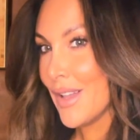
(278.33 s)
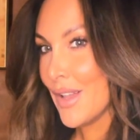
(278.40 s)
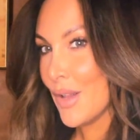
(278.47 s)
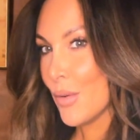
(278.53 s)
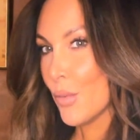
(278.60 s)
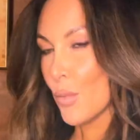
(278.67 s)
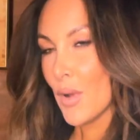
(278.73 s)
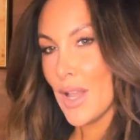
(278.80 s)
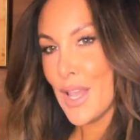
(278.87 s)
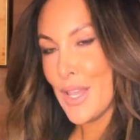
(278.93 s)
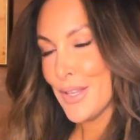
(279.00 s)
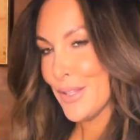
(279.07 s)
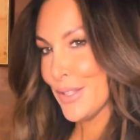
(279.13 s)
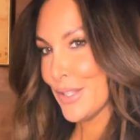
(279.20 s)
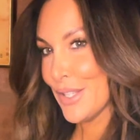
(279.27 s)

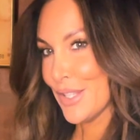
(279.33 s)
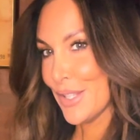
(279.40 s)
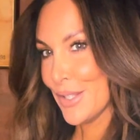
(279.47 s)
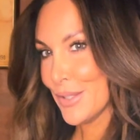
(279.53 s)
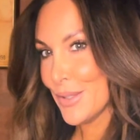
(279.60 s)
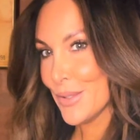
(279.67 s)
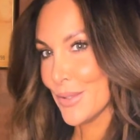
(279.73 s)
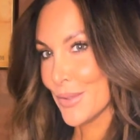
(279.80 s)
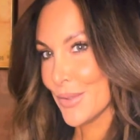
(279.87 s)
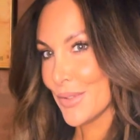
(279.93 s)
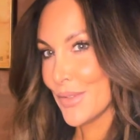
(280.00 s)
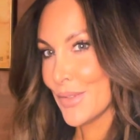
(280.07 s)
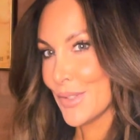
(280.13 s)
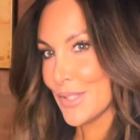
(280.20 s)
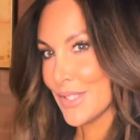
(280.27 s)
Wow, look at you.
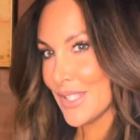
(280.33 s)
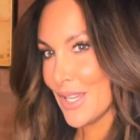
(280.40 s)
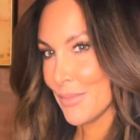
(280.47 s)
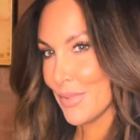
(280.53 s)
You did that